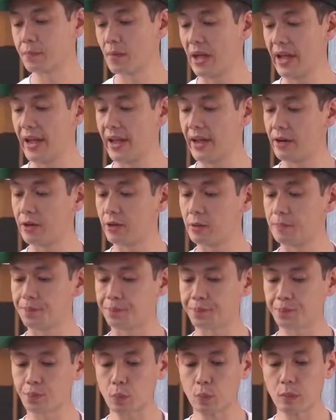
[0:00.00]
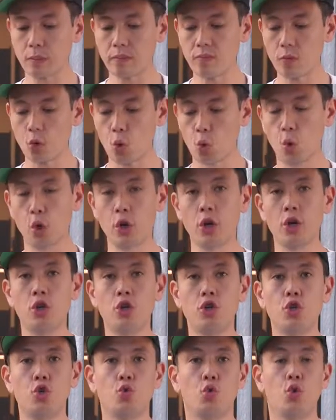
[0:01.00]
And we're gonna
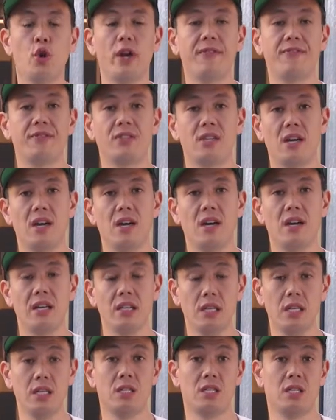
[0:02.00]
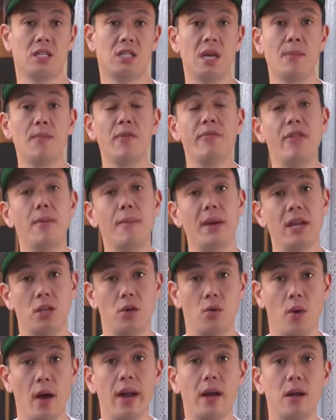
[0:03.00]
do riffs on at least some of the
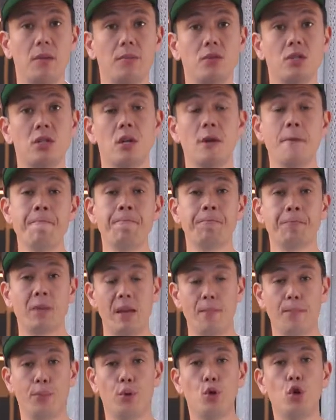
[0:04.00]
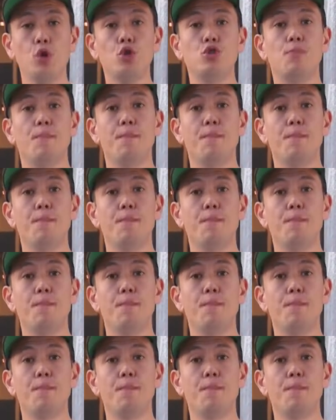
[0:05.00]
menu items and produce